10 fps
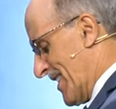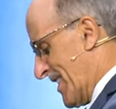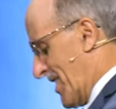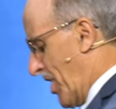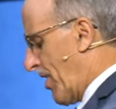
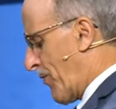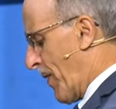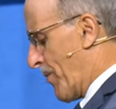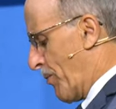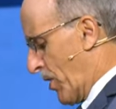this is
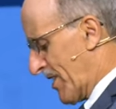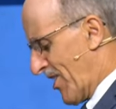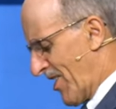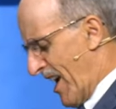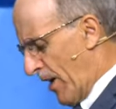from the book
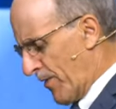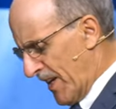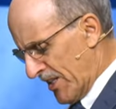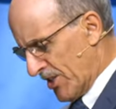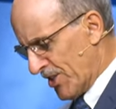Desire of
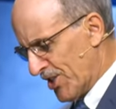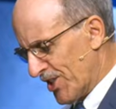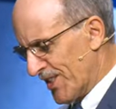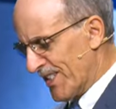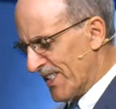Ages
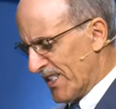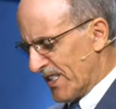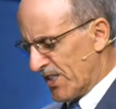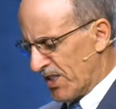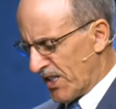
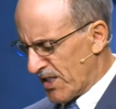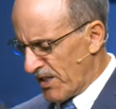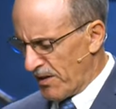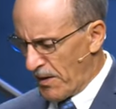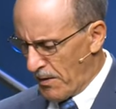just
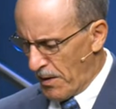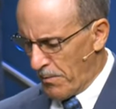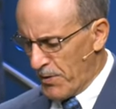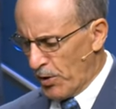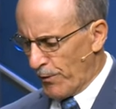a, a, a
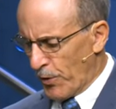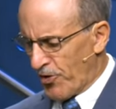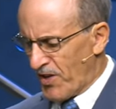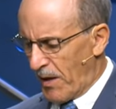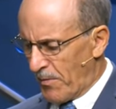beautiful
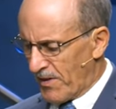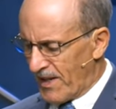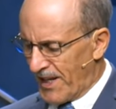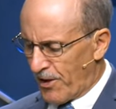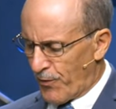statement,
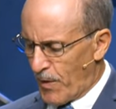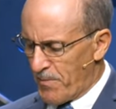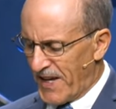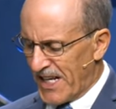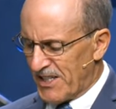and it's from
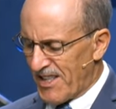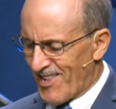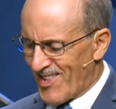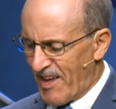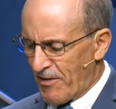page
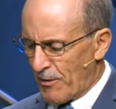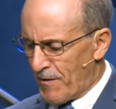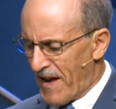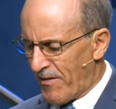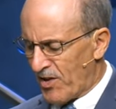
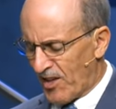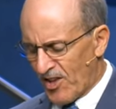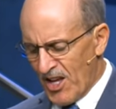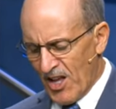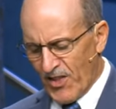756.
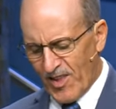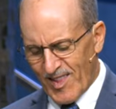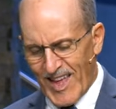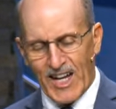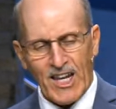This is
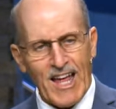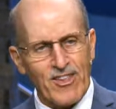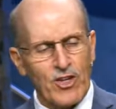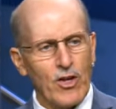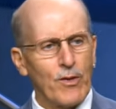that
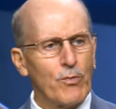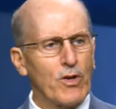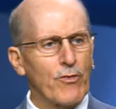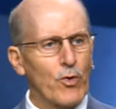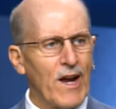classic on the book
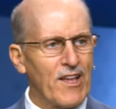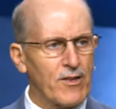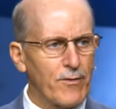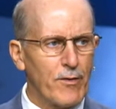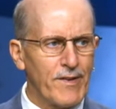of Christ.
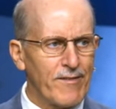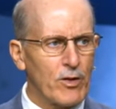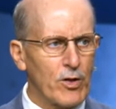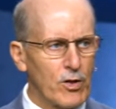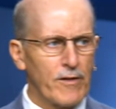If you've never
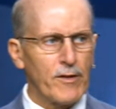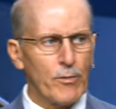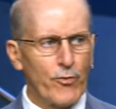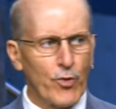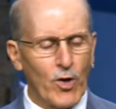heard of it
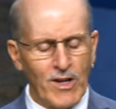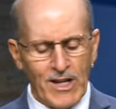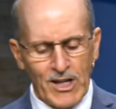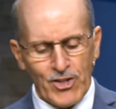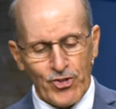before,
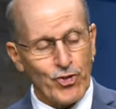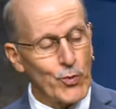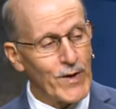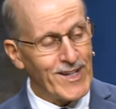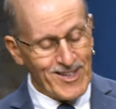you should
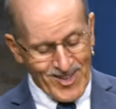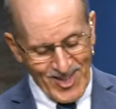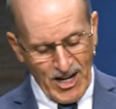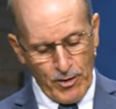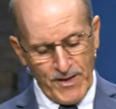read it
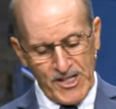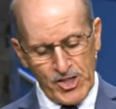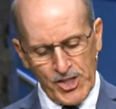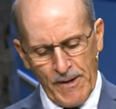Desire of Ages.